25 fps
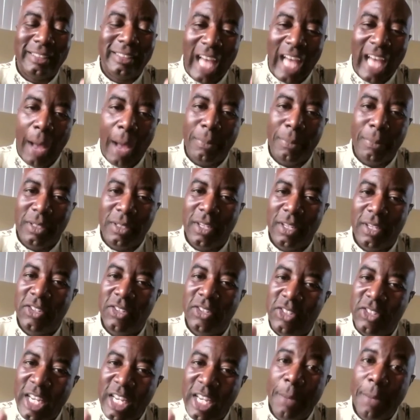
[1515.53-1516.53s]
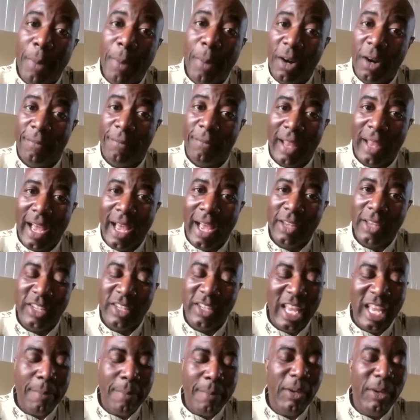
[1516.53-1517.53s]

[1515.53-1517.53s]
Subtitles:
stopped to see butterflies.